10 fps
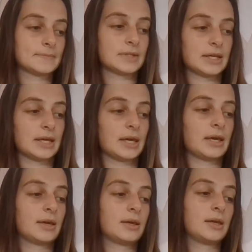Okay,
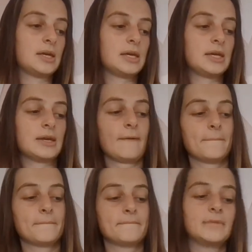here
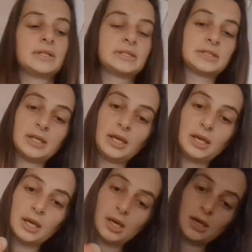is the
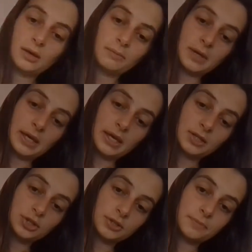
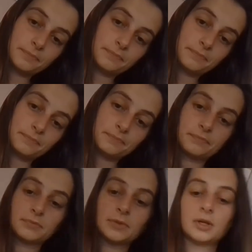page.
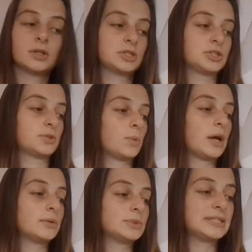So
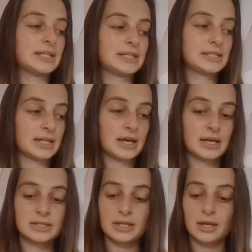why was Dylan sad?